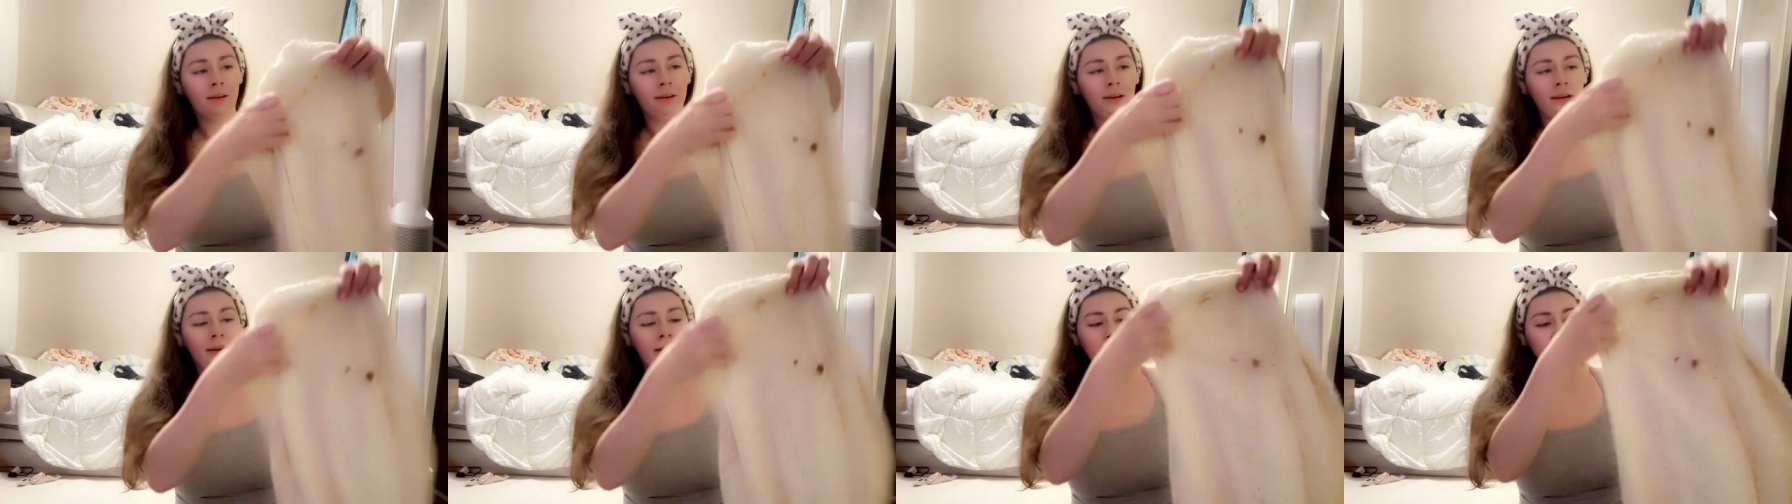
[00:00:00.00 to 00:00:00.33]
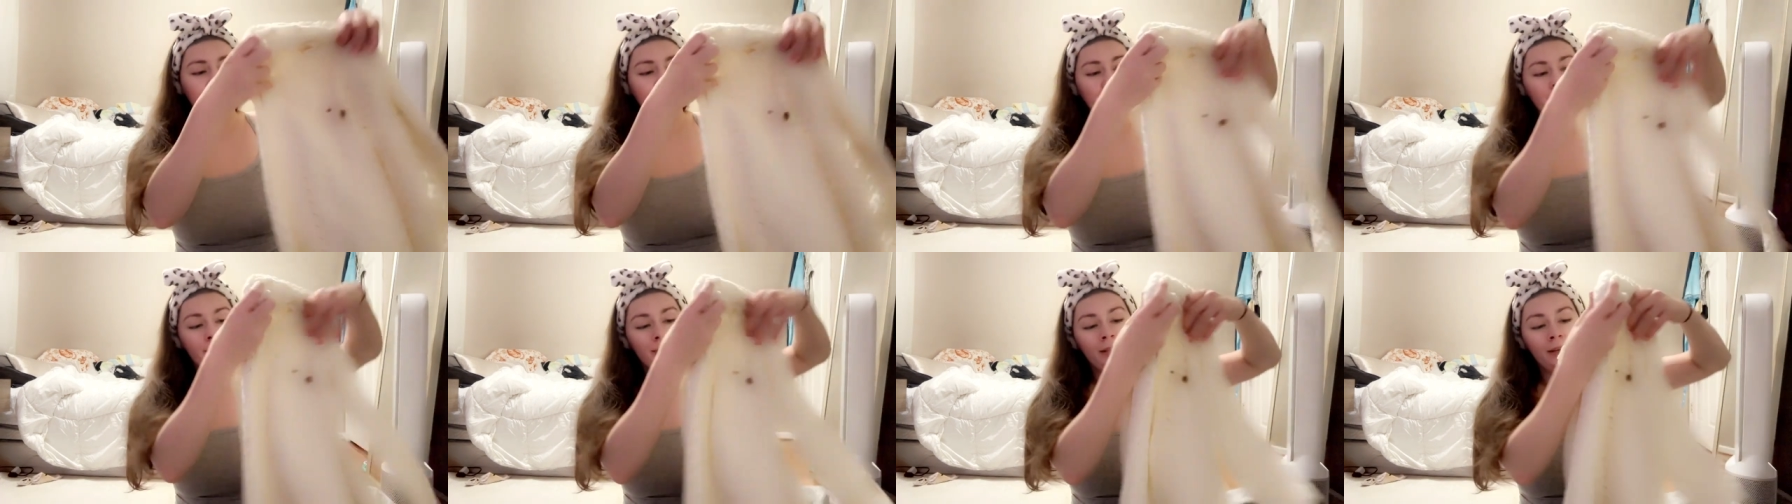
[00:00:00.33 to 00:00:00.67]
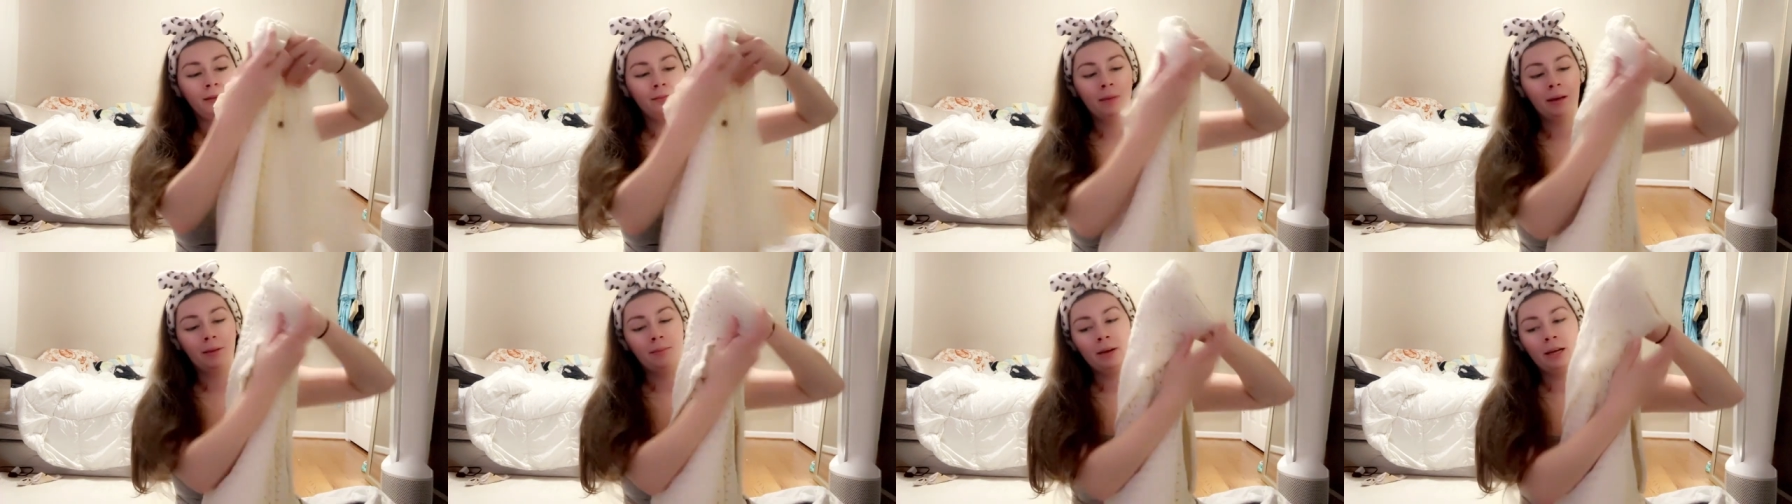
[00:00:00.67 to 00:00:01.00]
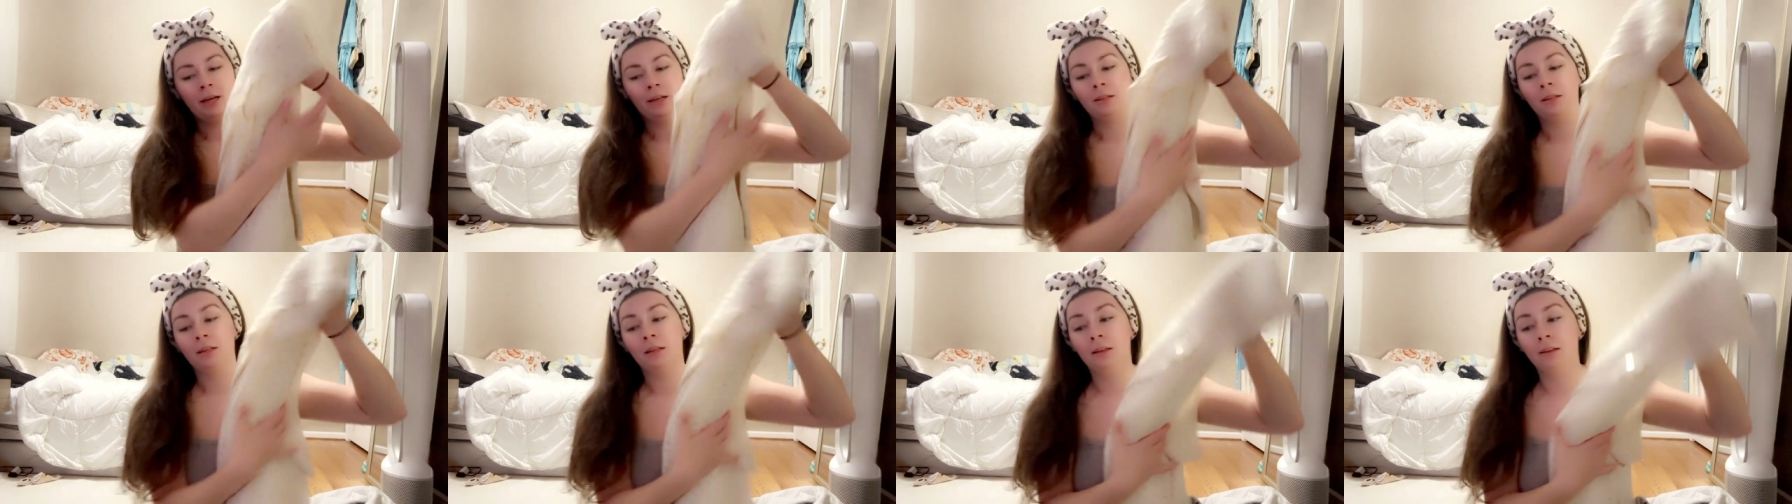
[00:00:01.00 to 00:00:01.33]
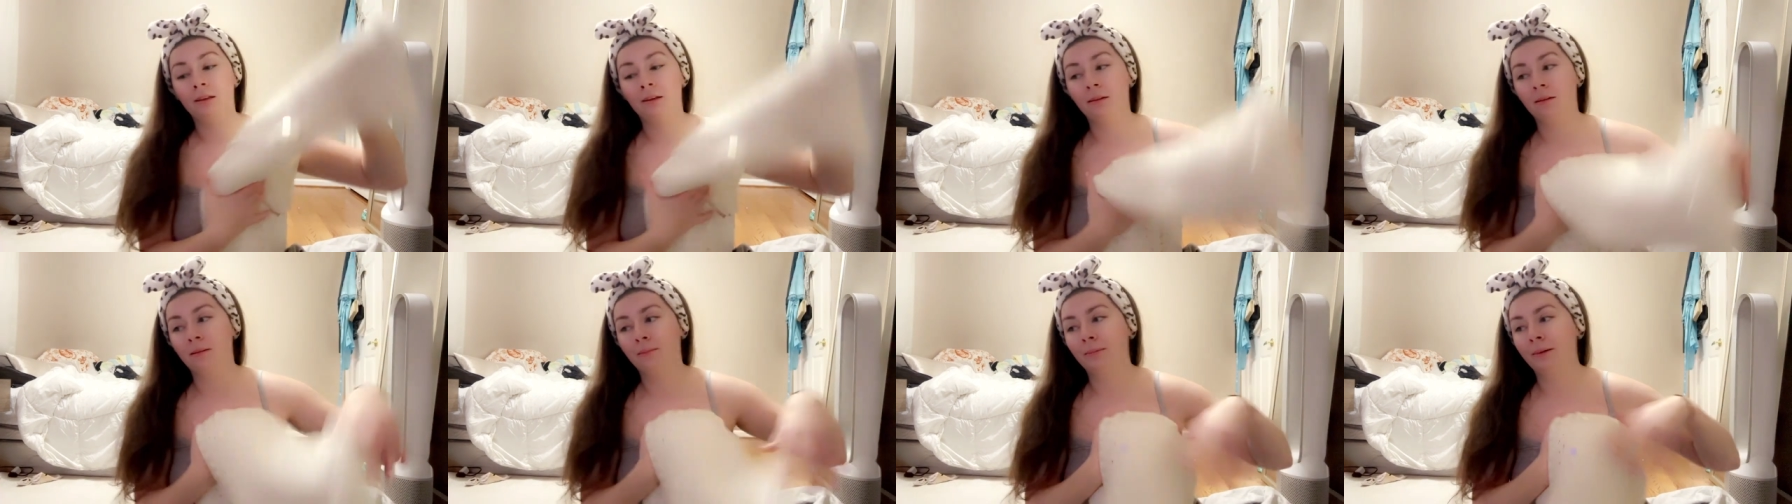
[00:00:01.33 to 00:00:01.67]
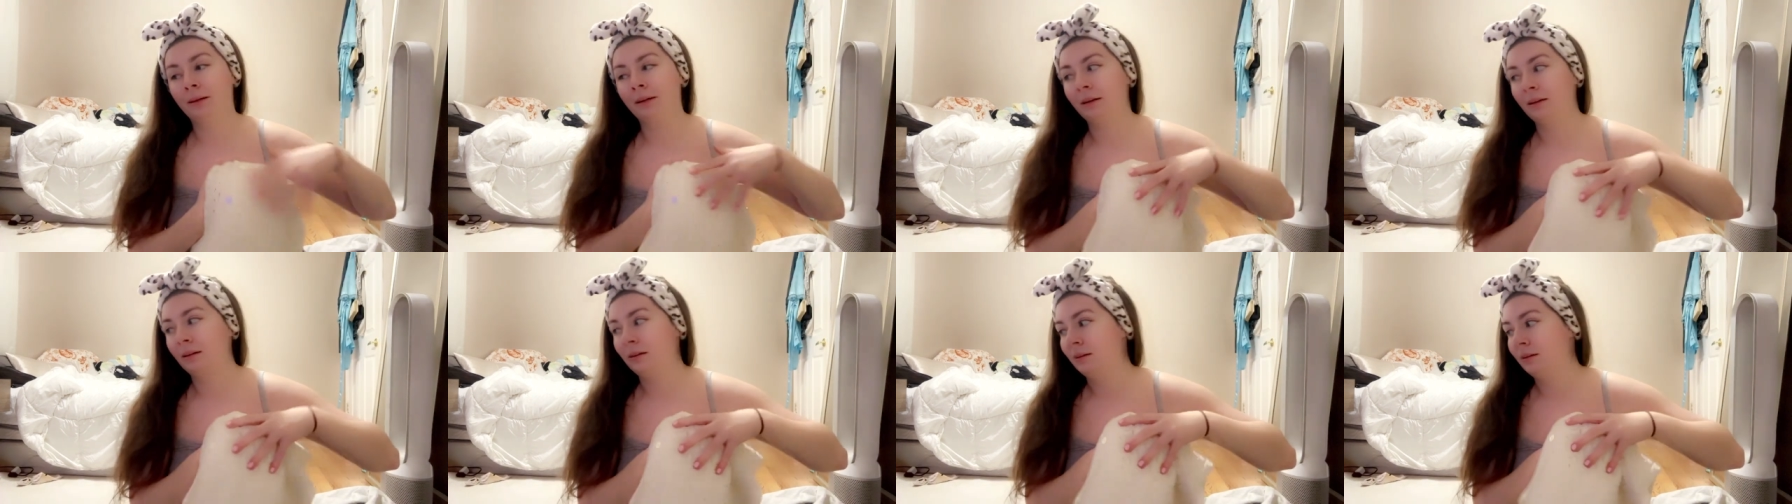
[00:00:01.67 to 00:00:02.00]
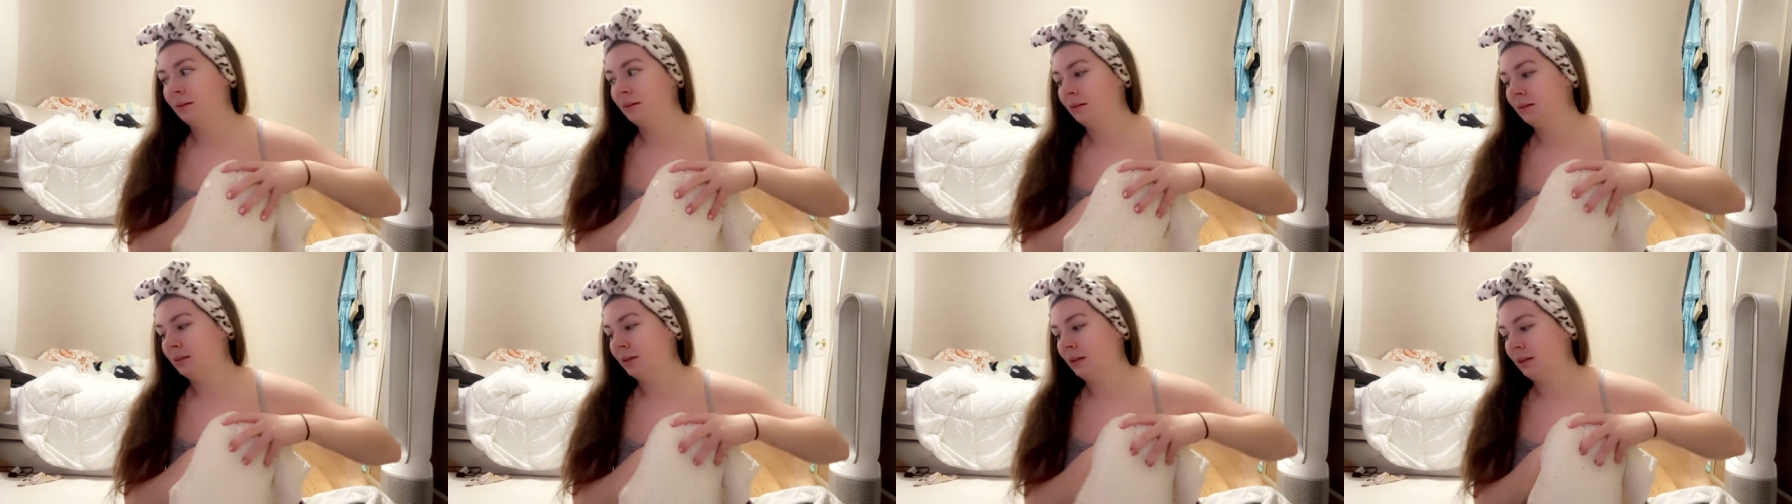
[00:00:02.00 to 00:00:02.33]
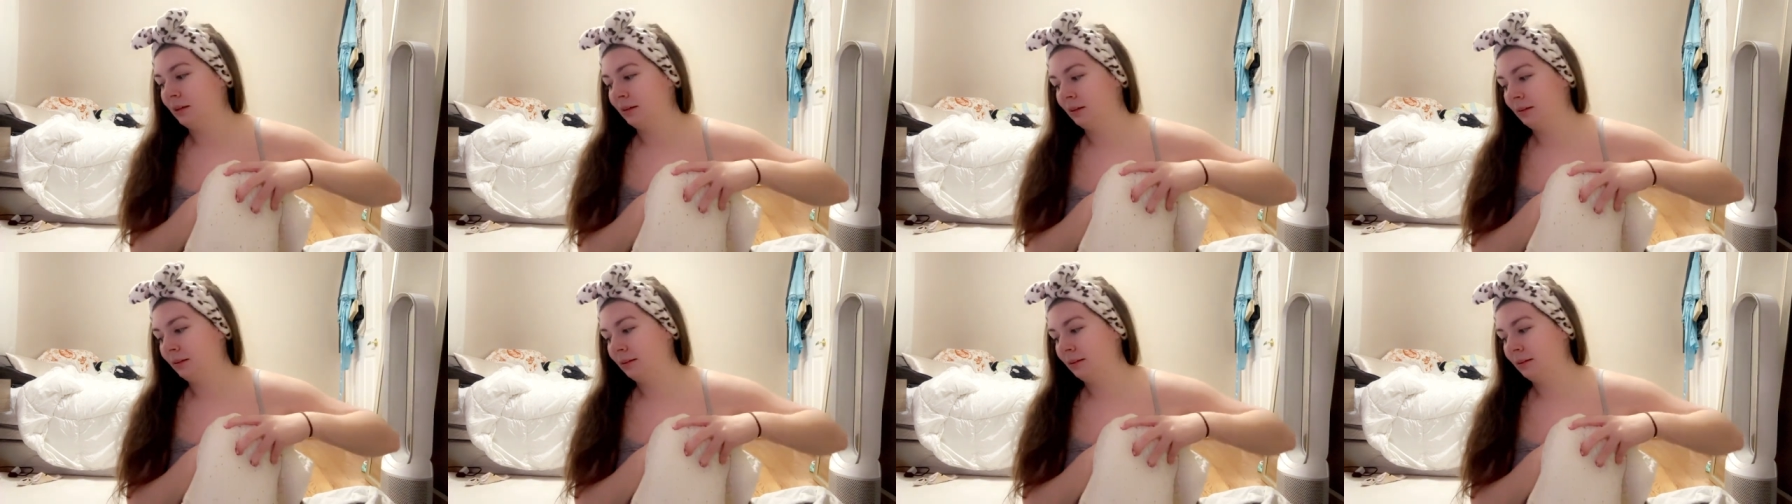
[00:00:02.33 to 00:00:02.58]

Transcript: I'm losing my mind a little bit.